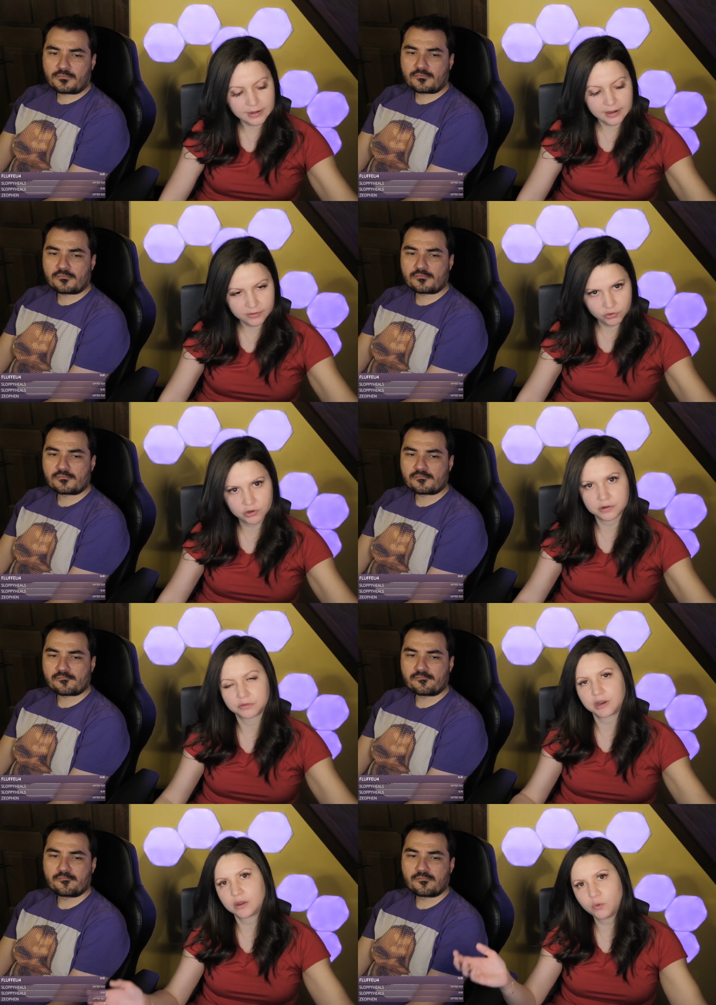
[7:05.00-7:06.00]
Speaker 1: it's like, sure,
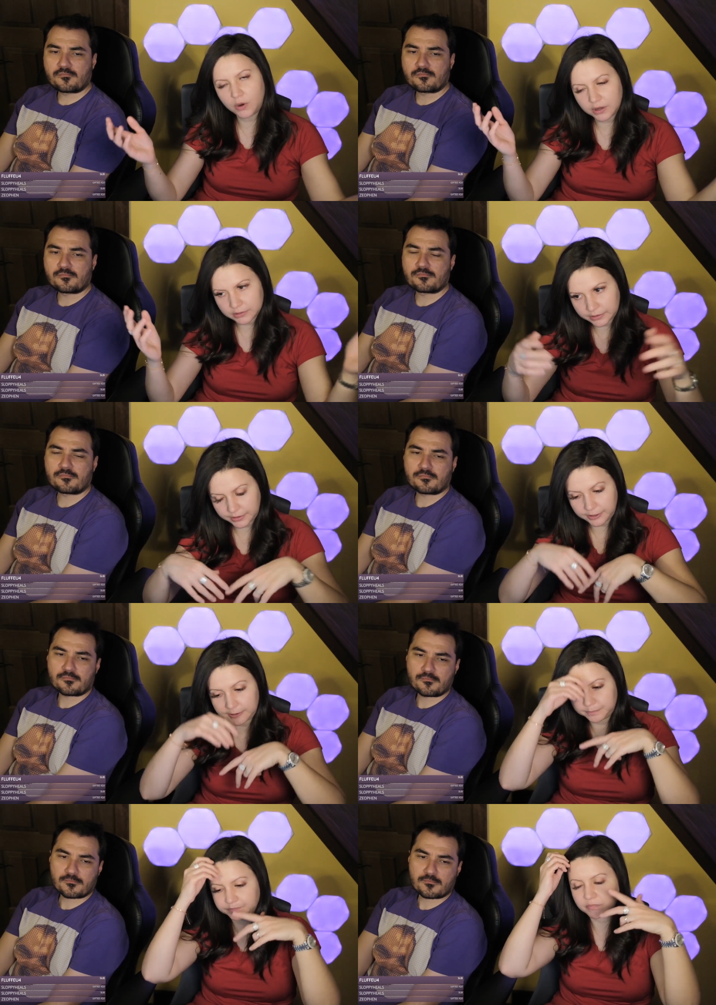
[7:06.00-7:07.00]
drink
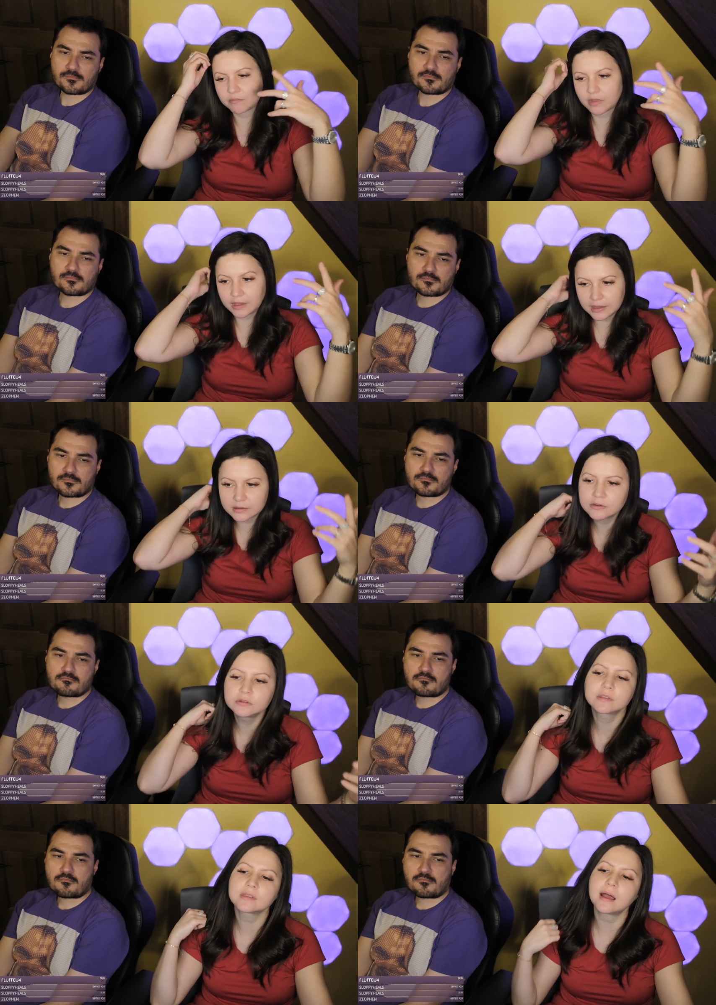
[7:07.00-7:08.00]
water, eat
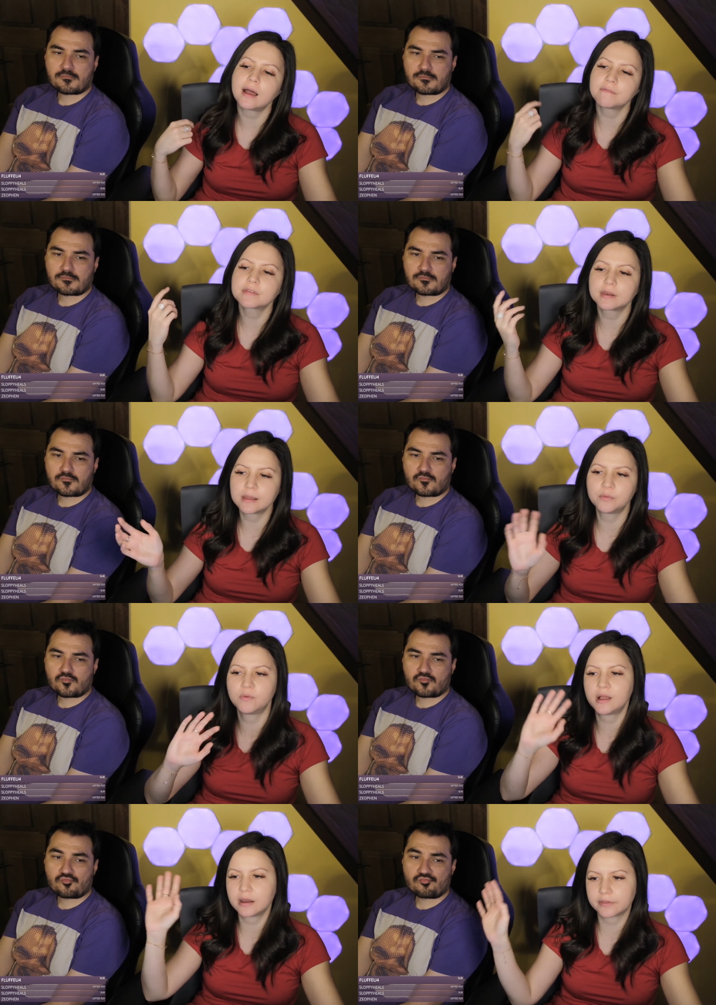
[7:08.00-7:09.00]
good stuff, sleep
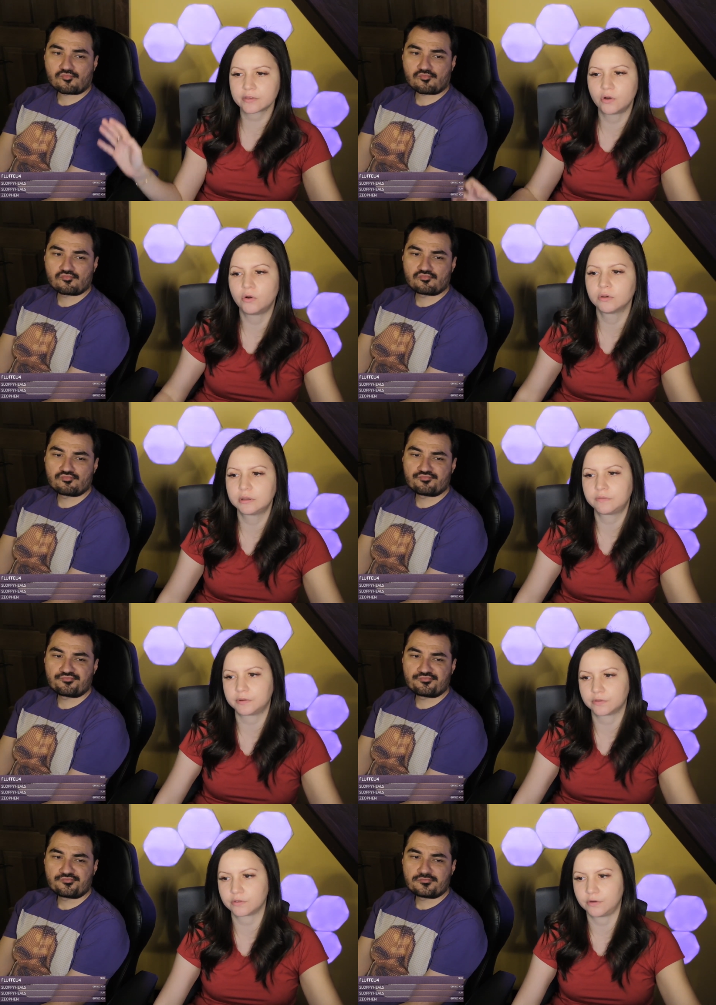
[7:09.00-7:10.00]
well. That's a whole
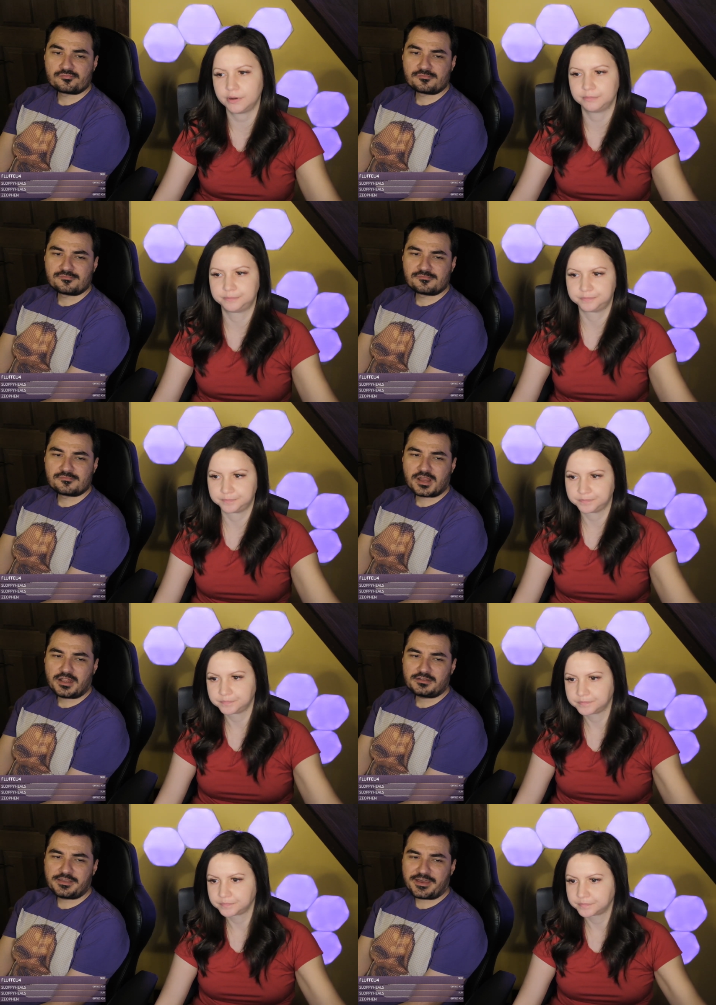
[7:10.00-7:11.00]
different story.
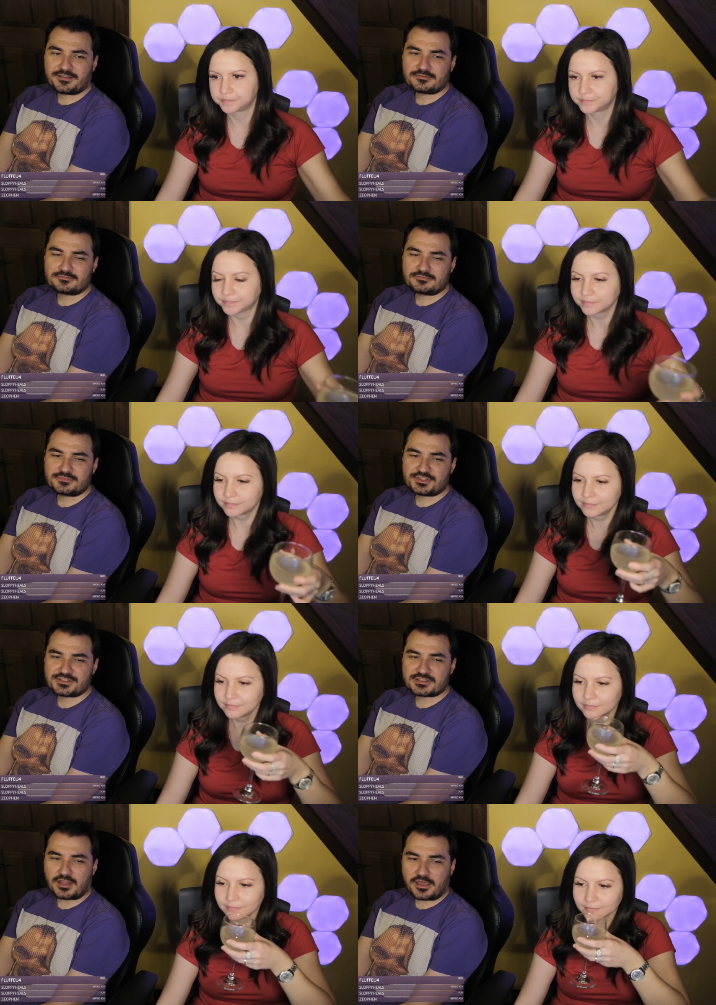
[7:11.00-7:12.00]
Speaker 2: Yeah,
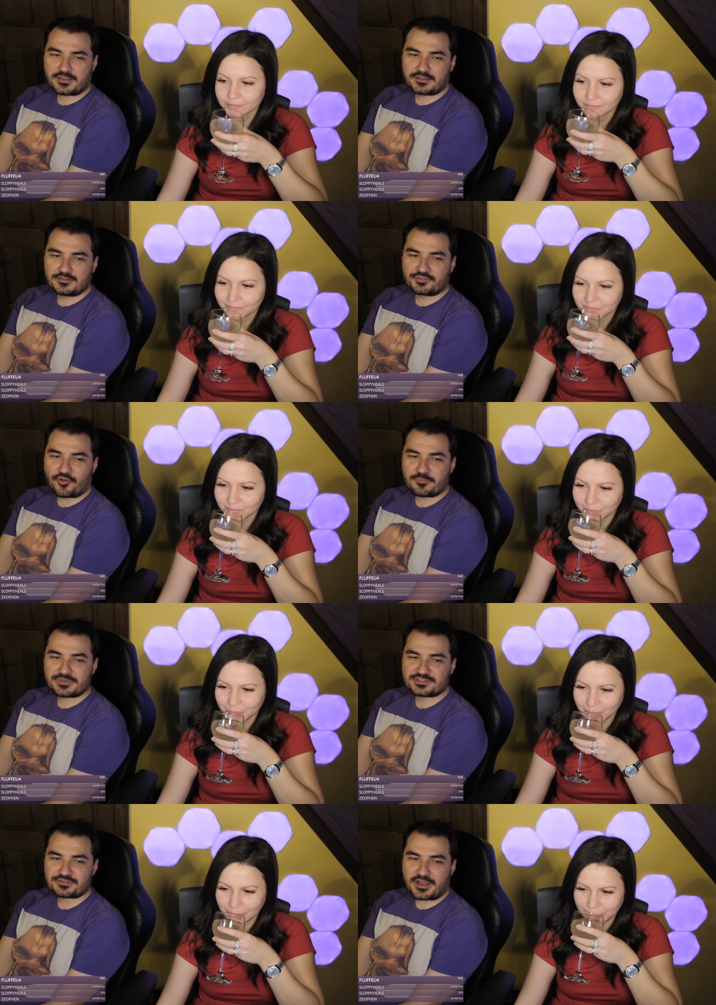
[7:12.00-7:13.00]
just like, don't
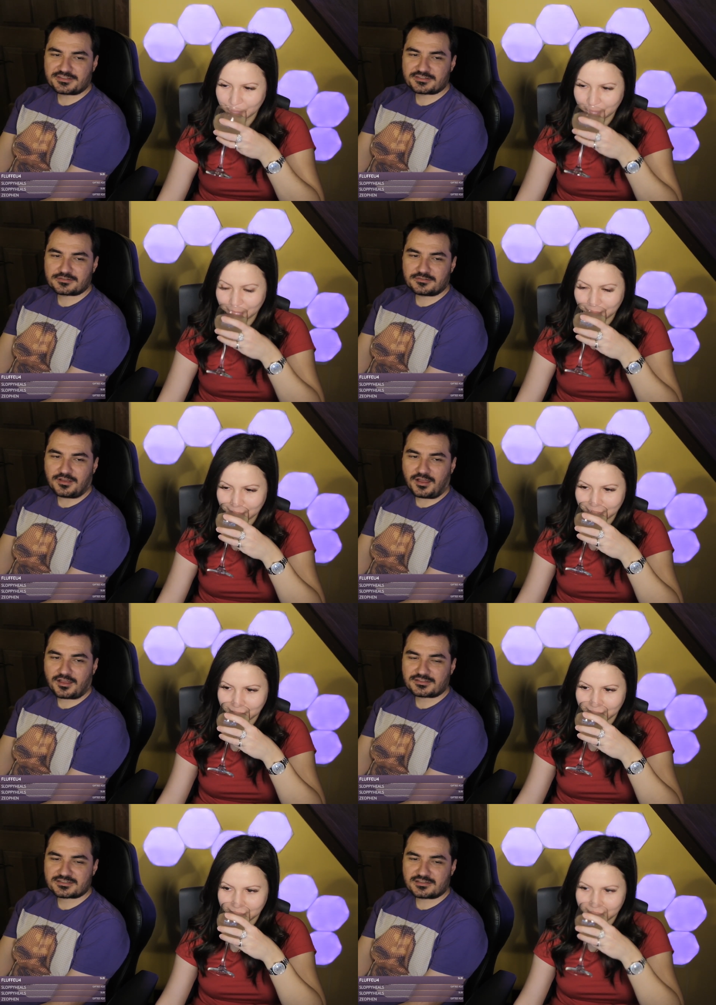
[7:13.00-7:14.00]
be stressed.
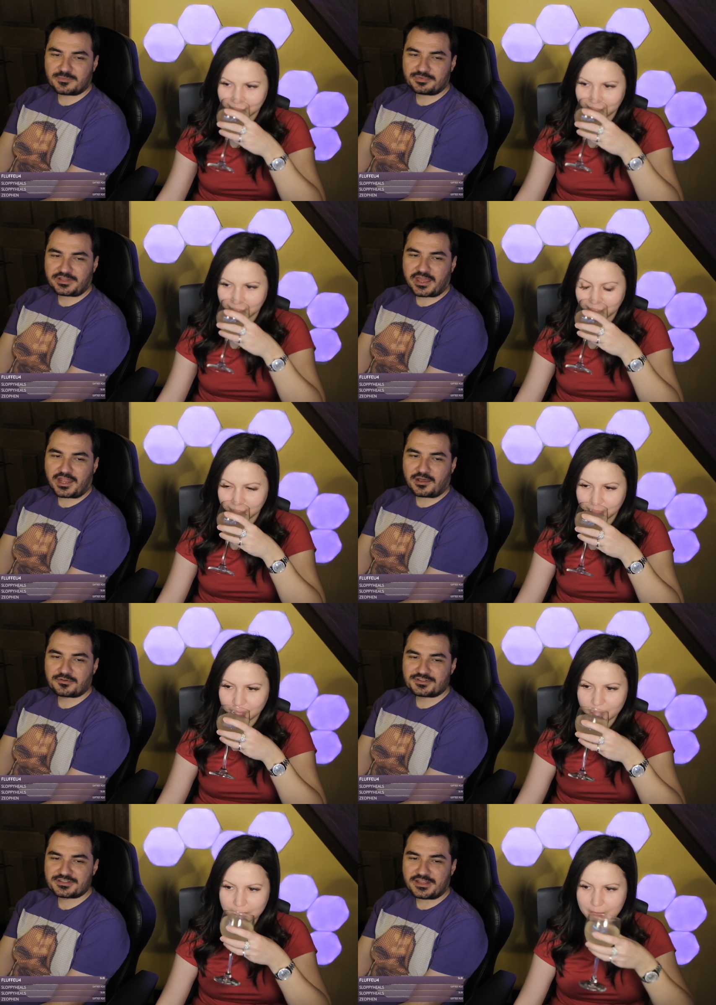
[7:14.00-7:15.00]
Sleep 10
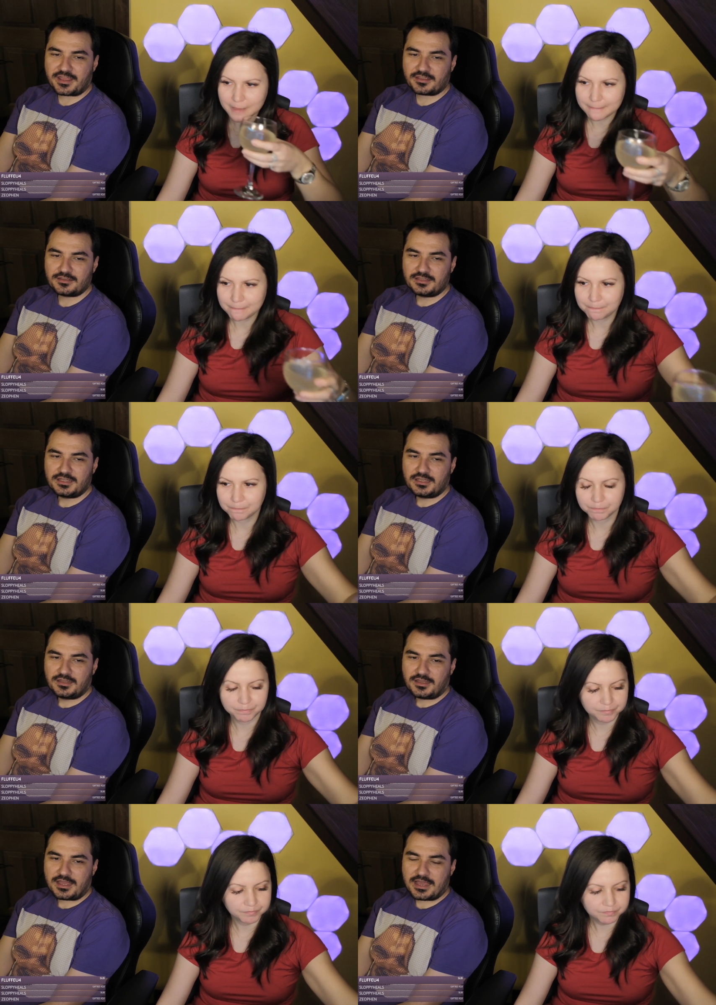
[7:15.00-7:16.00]
hours a day
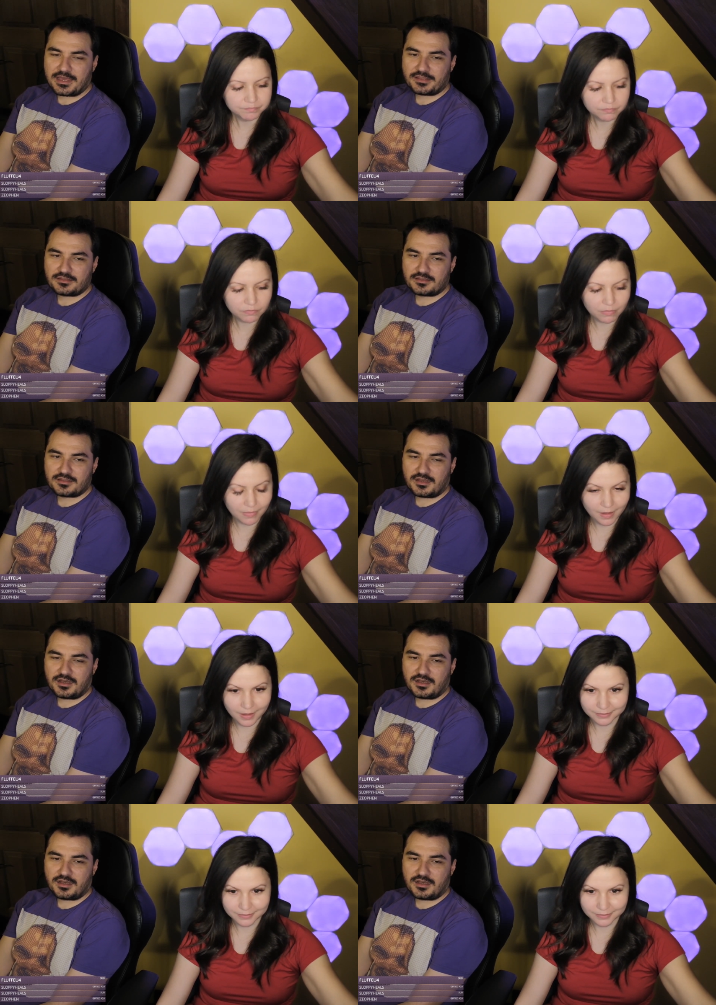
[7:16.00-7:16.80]
and